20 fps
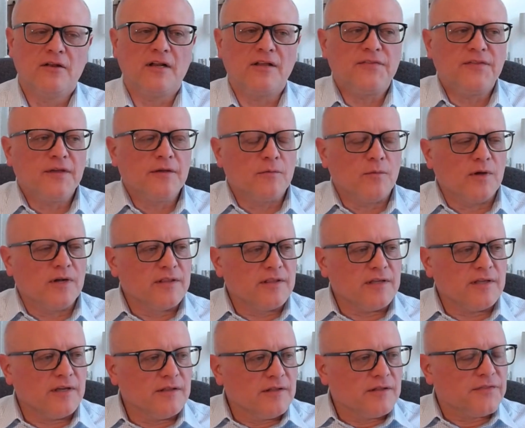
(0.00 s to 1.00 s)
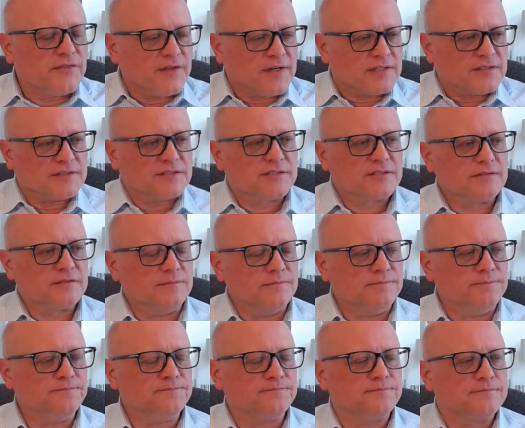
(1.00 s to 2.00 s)
I think one of the other things
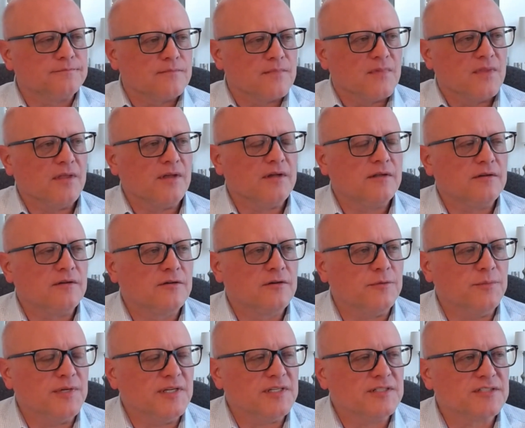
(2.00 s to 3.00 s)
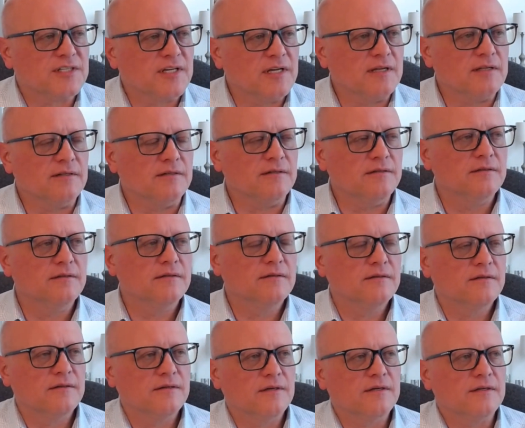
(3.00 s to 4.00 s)
that could be said
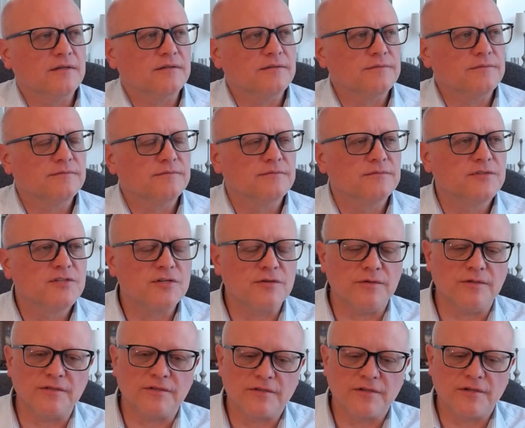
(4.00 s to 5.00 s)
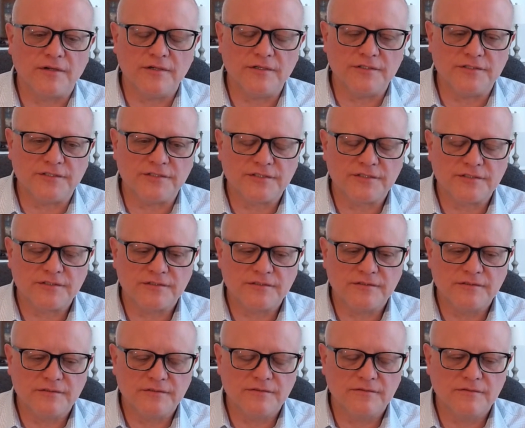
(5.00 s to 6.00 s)
to encourage
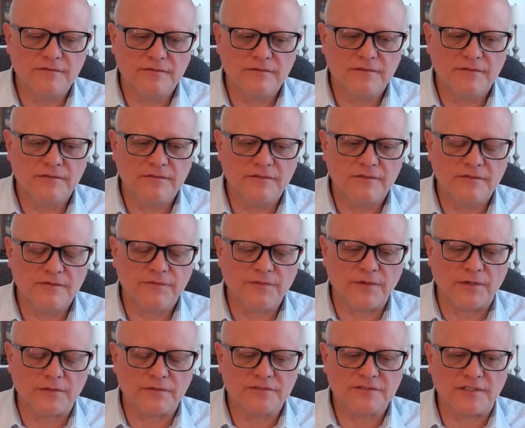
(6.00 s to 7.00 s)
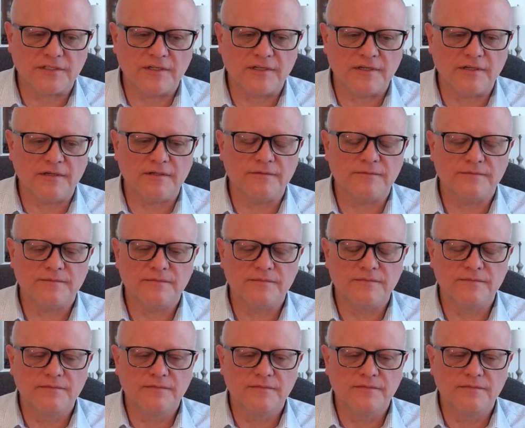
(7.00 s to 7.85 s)
folks that are